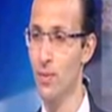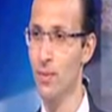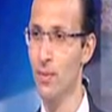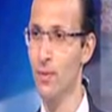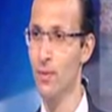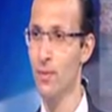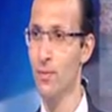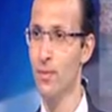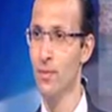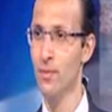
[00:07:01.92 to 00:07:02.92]
Uh,
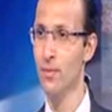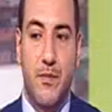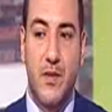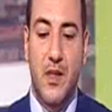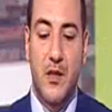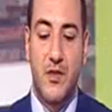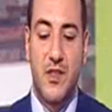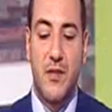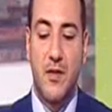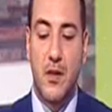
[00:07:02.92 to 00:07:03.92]
actually, Egypt now
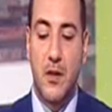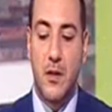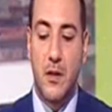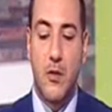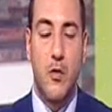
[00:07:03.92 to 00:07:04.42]
is giving a